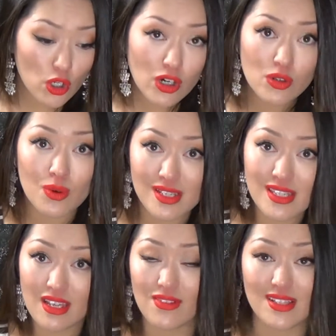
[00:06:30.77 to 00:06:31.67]
could
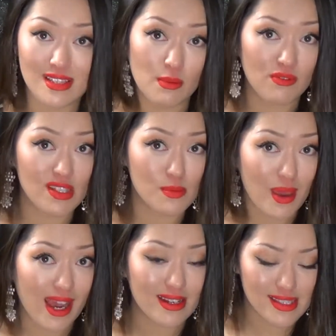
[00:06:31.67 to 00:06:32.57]
receive in some of these
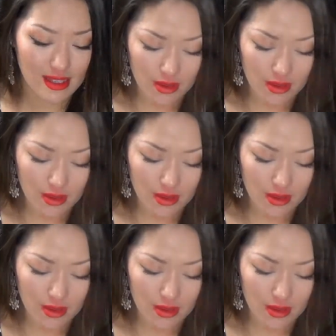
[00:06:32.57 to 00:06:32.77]
bags.